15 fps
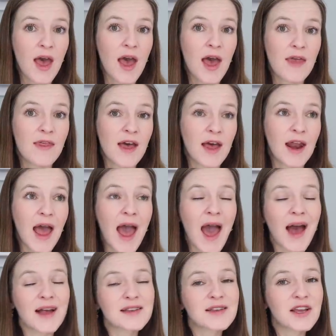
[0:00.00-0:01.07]
And then
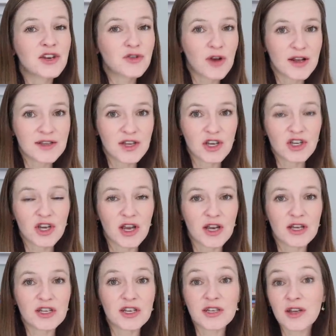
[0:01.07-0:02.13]
as they
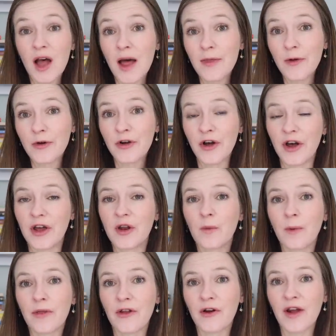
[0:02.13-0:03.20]
transition to toddlerhood,
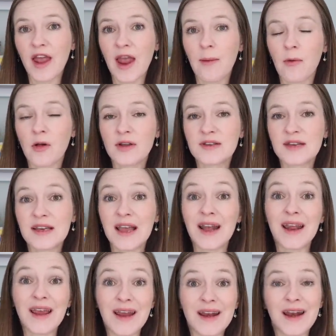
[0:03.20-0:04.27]
when they're able to
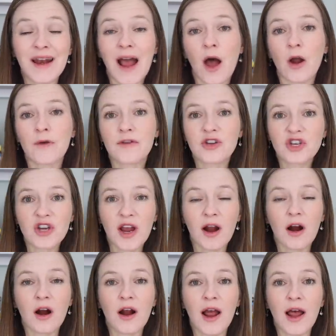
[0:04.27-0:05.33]
get in and out of a
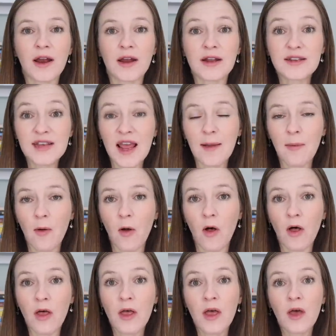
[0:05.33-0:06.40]
chair and a
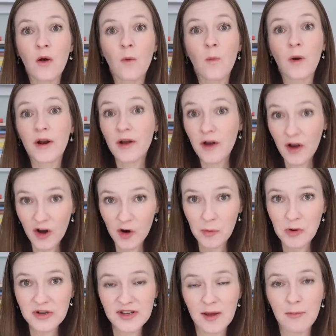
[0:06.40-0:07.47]
table
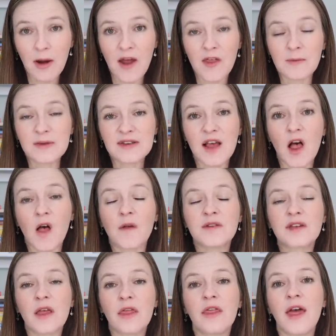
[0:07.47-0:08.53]
100% by themselves,